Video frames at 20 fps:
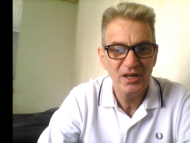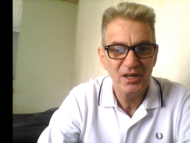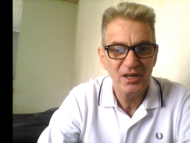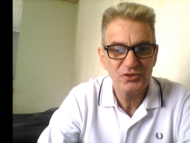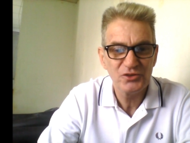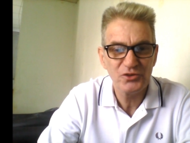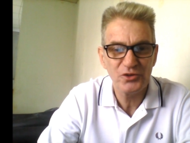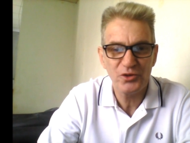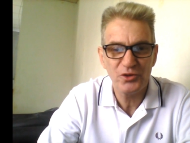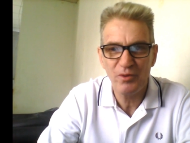
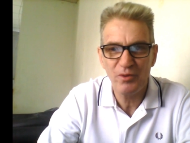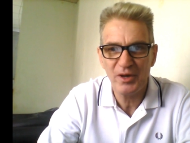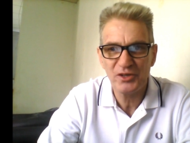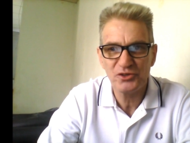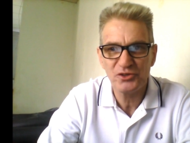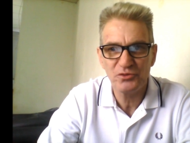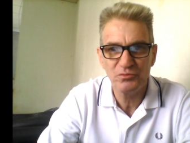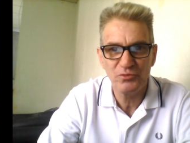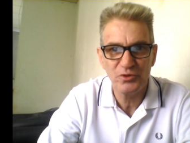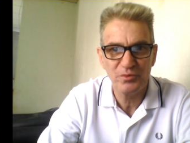So the
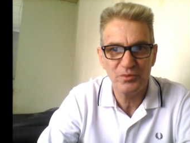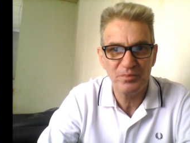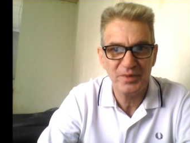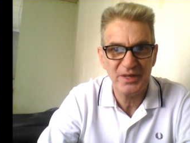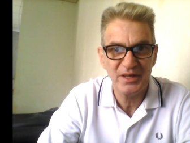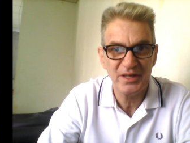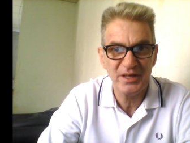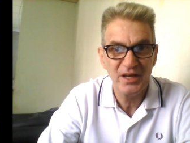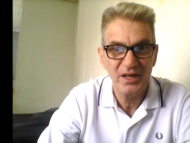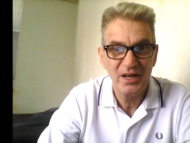question would
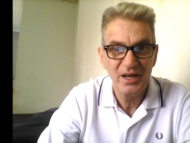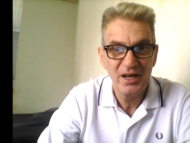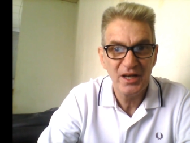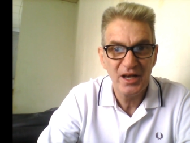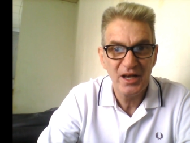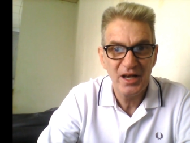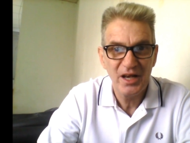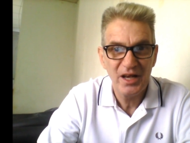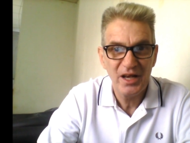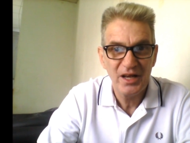be
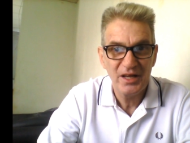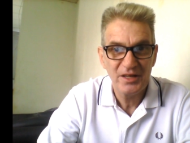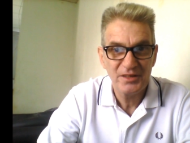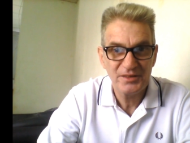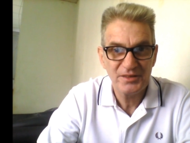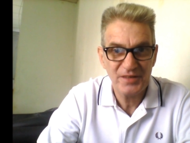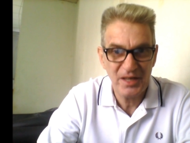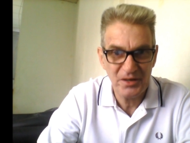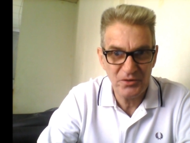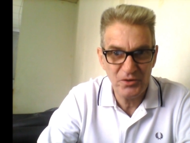
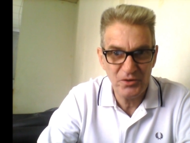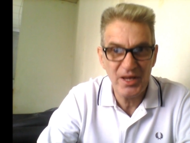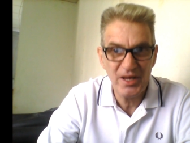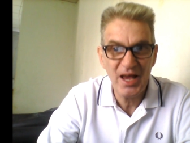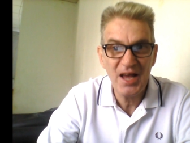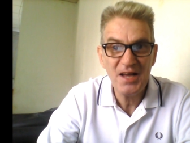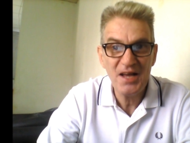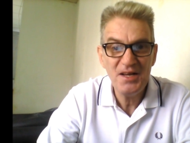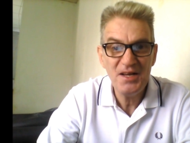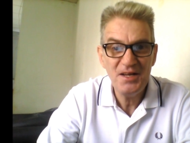set ru
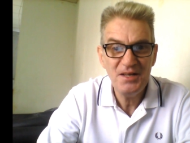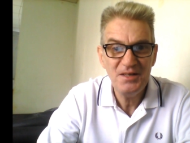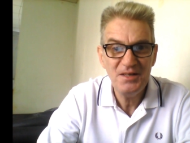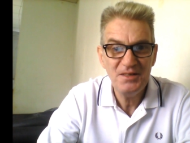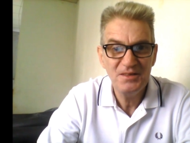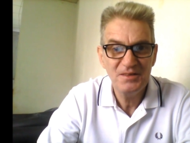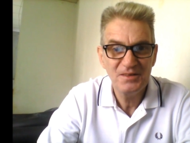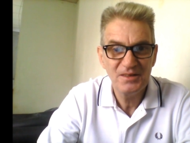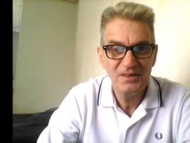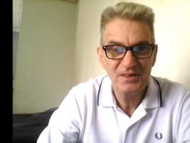yang?
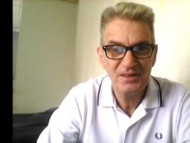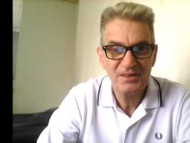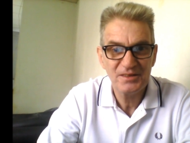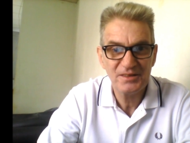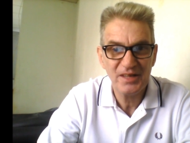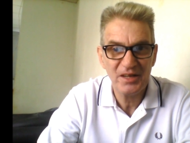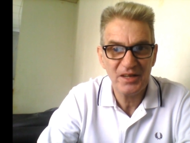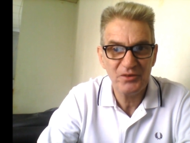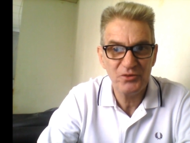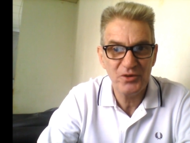
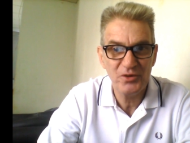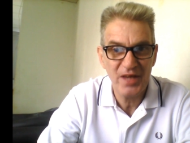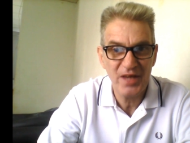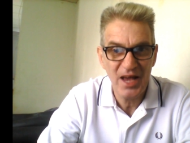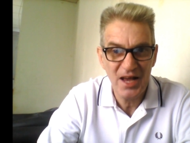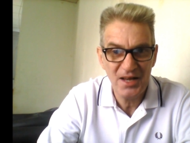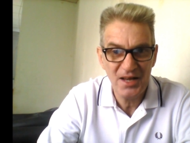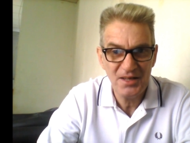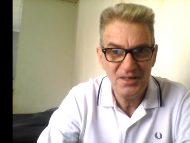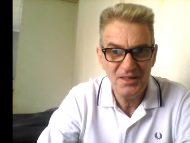Set ru
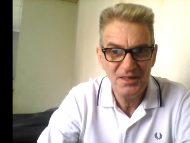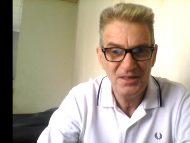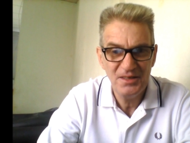yang?